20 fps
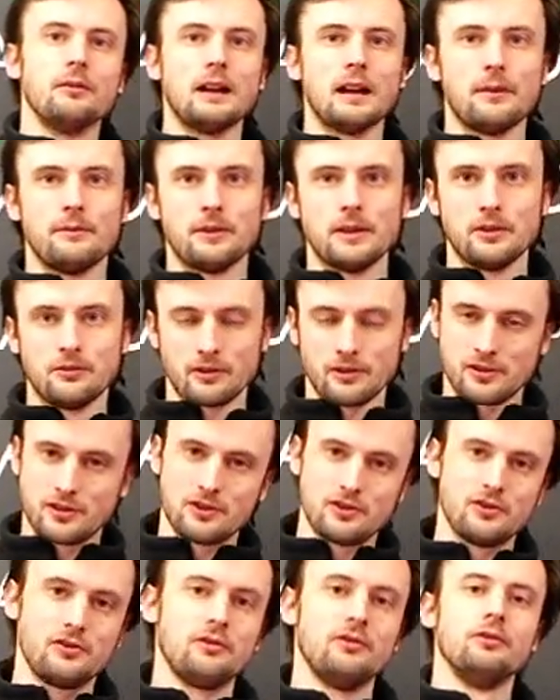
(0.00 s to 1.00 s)
or how many
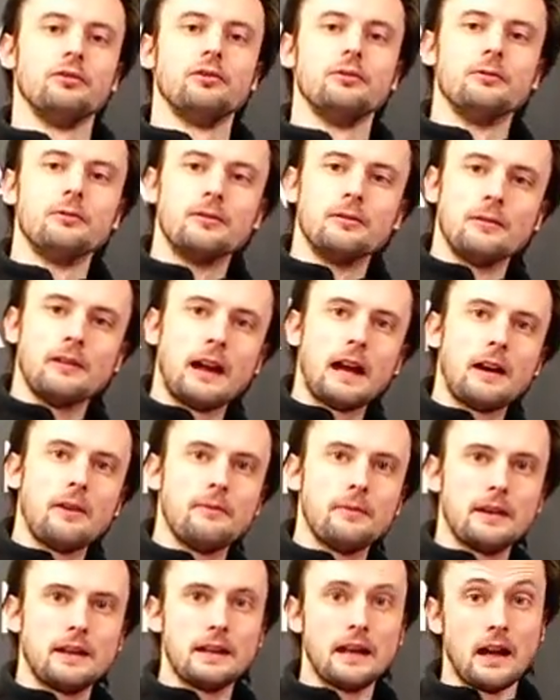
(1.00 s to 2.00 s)
crunches you can do, or how
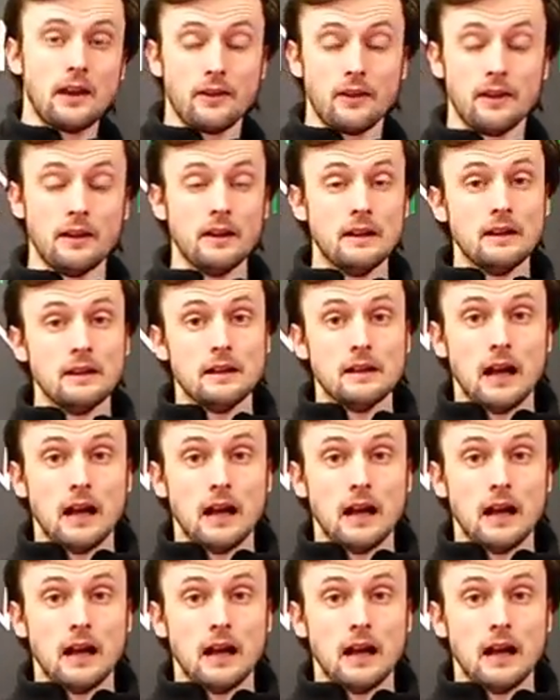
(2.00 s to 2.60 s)
many other